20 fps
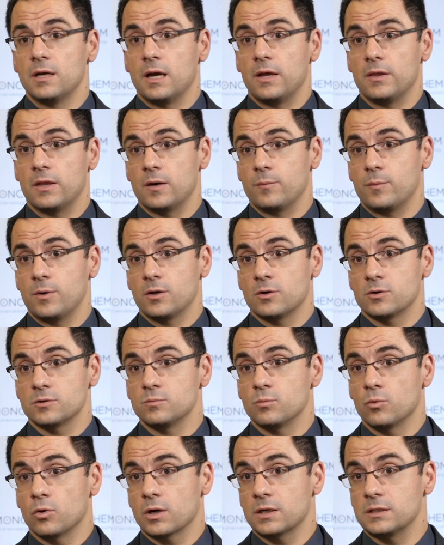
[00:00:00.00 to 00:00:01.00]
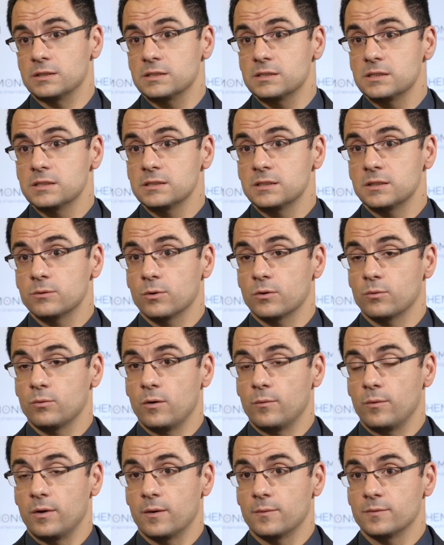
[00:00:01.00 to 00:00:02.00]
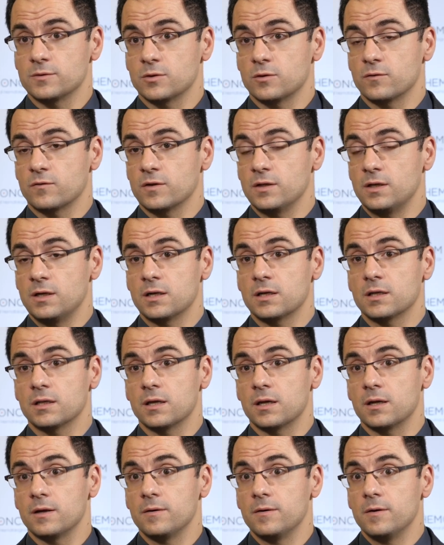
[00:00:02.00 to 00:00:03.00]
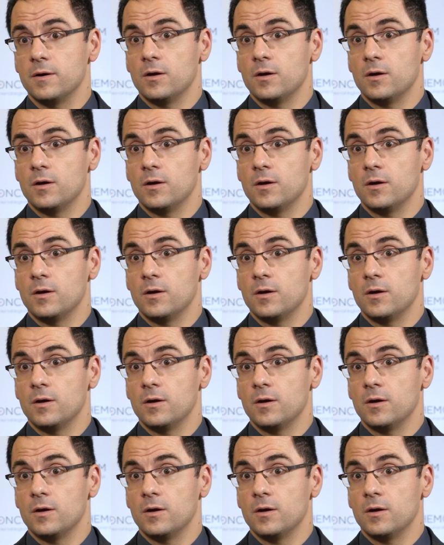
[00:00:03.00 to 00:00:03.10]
and that appears more consistent with what we observe clinically,